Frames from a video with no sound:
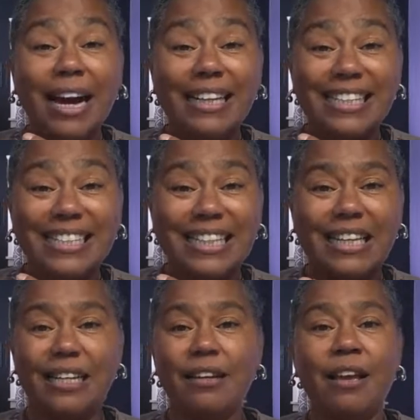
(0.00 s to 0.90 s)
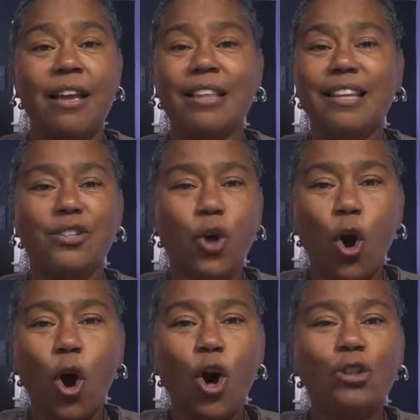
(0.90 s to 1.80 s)
honesty. There's
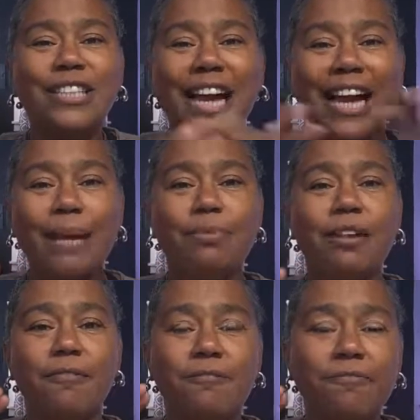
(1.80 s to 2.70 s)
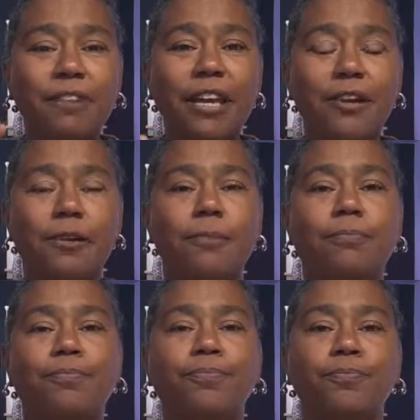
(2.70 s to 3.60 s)
all types of fear
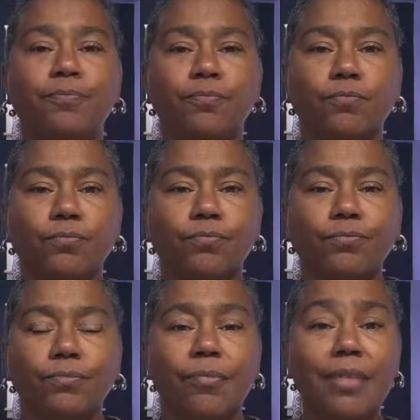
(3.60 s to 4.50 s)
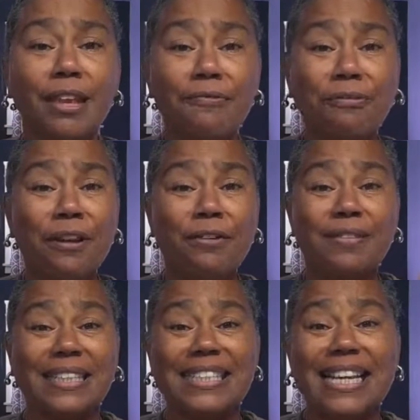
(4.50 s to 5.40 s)
of
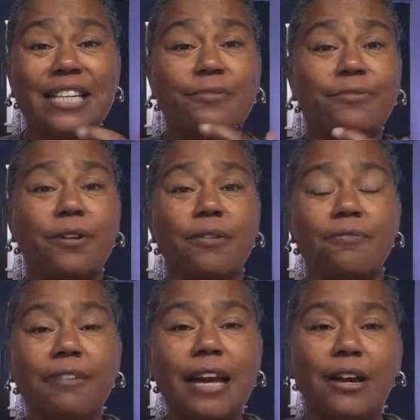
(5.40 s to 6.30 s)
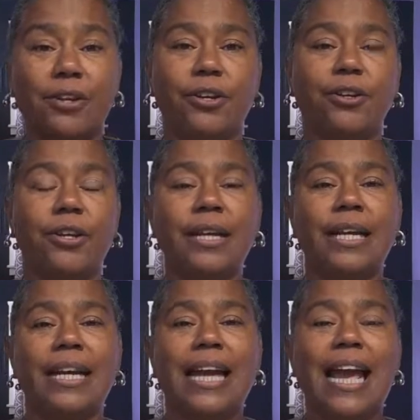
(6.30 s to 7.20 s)
success, fear of failure.
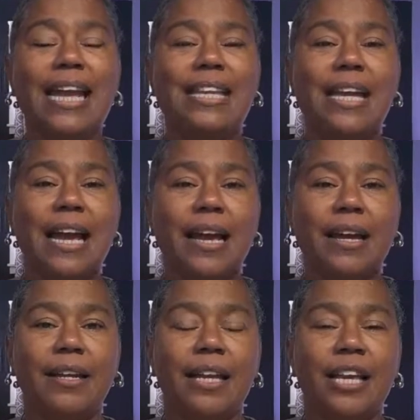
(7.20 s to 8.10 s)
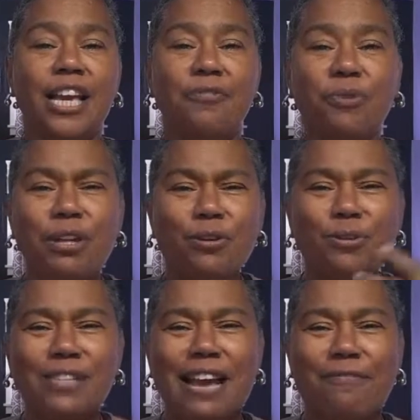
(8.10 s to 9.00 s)
And yet, if we
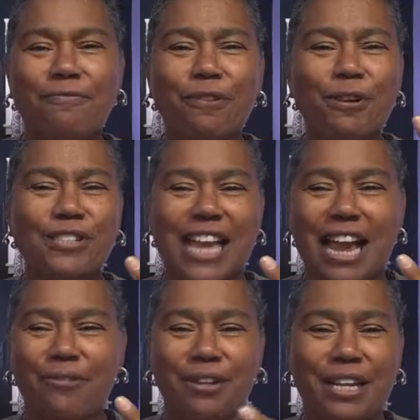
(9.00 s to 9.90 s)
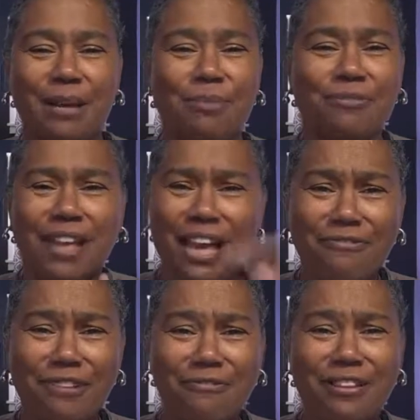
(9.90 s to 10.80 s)
use that first acronym of
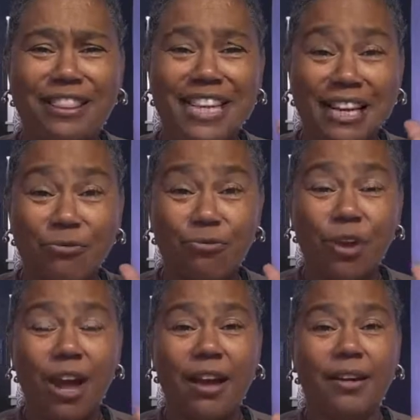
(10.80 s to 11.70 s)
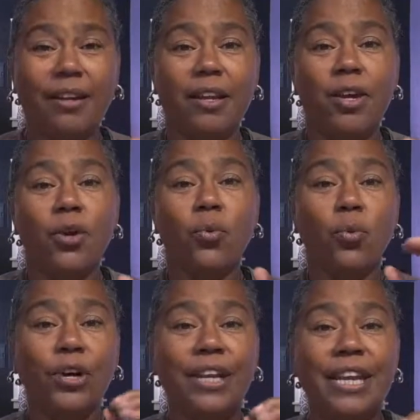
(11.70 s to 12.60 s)
F everything and run,
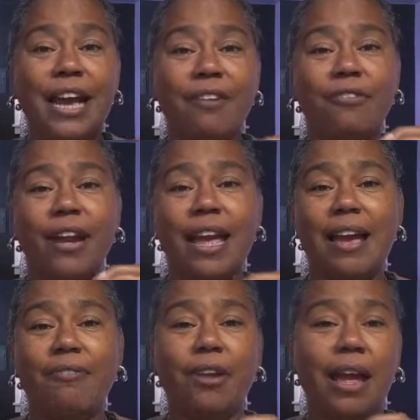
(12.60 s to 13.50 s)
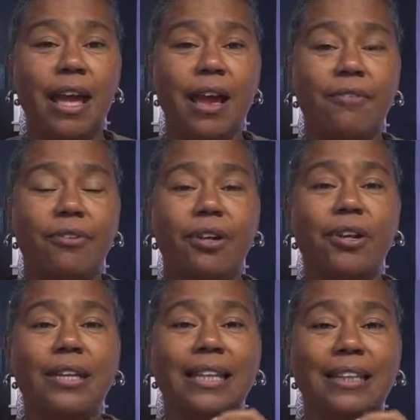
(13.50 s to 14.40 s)
we're never, ever, ever
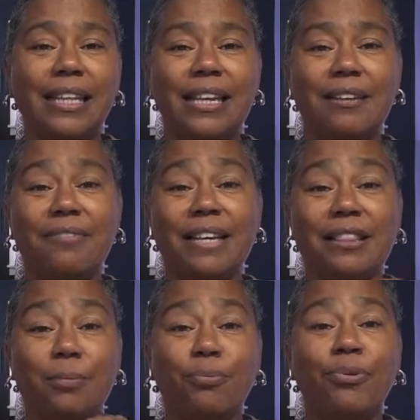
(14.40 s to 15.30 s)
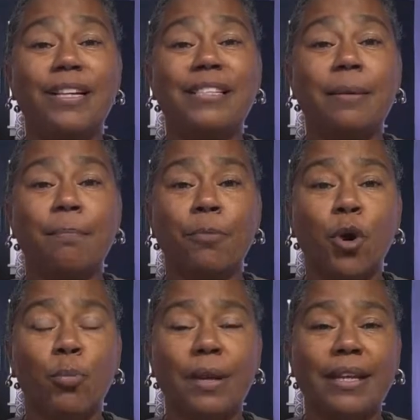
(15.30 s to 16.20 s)
going to live in the present
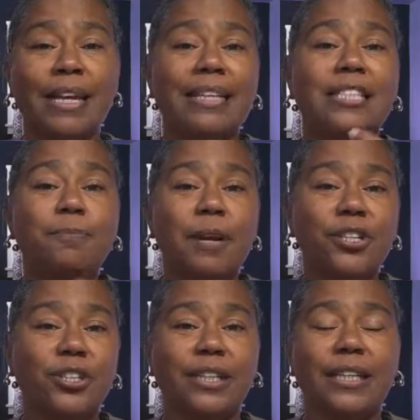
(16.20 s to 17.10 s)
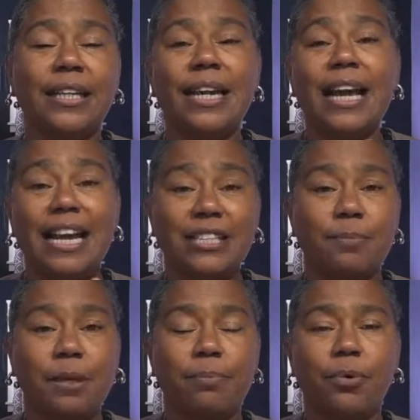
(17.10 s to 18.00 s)
moment, especially
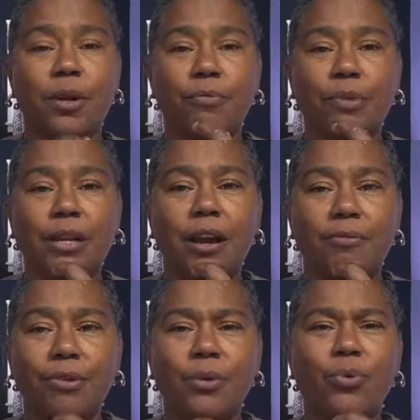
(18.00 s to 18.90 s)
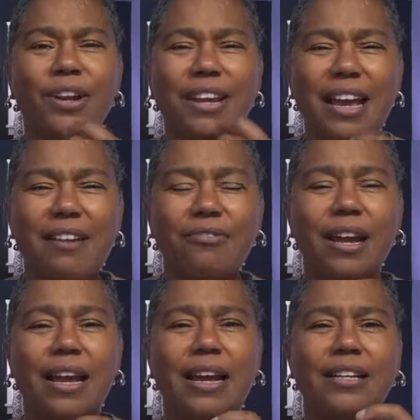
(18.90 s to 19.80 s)
as people in recovery. We're
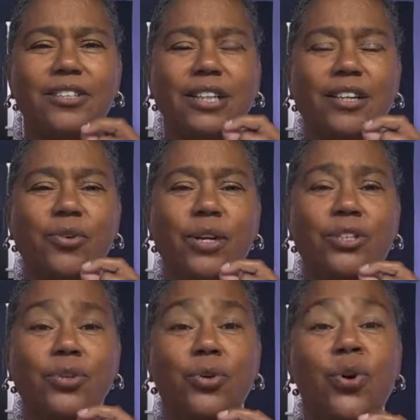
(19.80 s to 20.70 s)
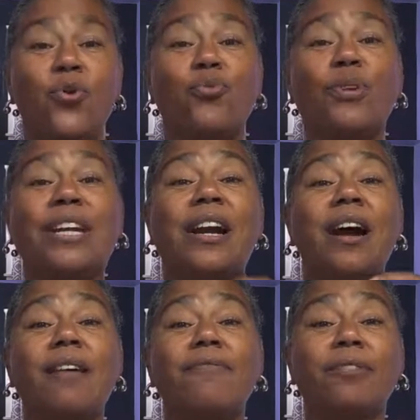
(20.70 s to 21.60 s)
never actually going to
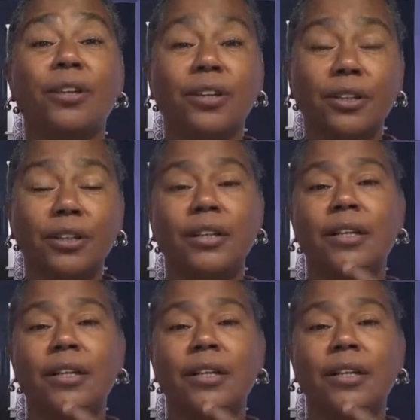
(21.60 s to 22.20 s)
recover.